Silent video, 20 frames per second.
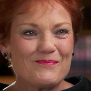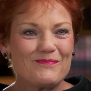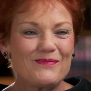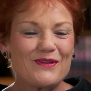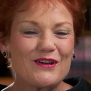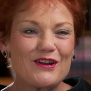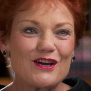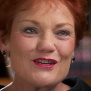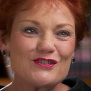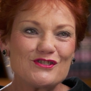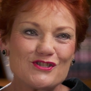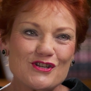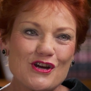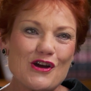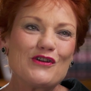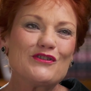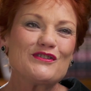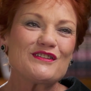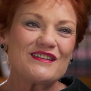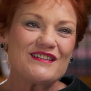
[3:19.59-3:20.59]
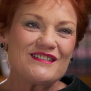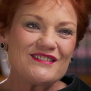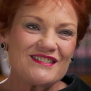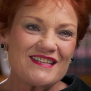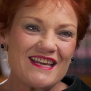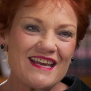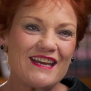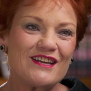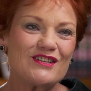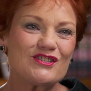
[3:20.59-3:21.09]
but I don't
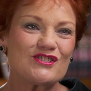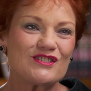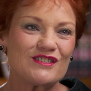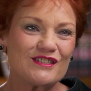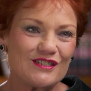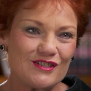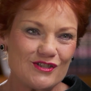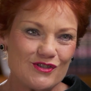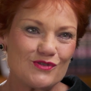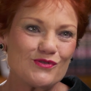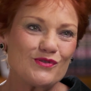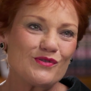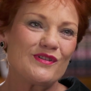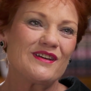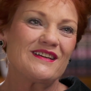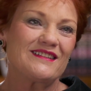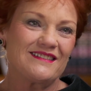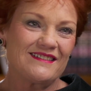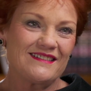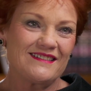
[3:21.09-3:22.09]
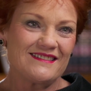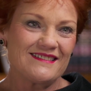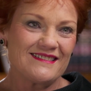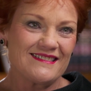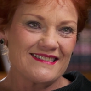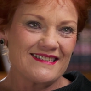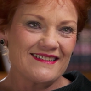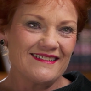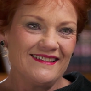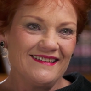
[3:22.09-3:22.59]
intentionally do that,
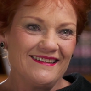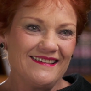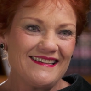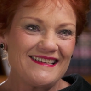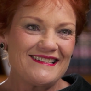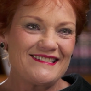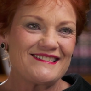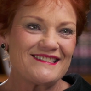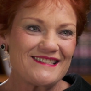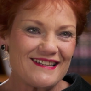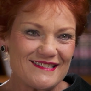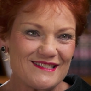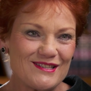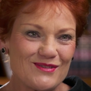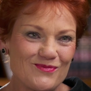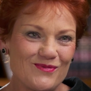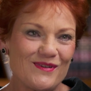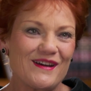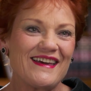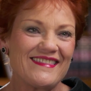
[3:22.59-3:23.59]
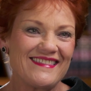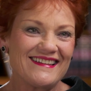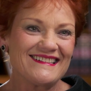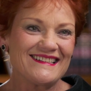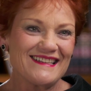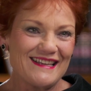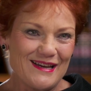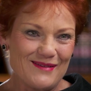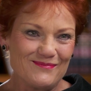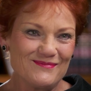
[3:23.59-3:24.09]
Liz. It's just the way that
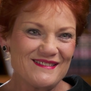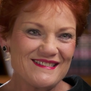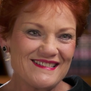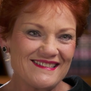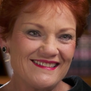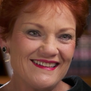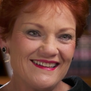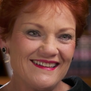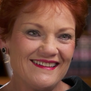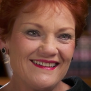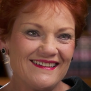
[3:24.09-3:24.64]
it comes.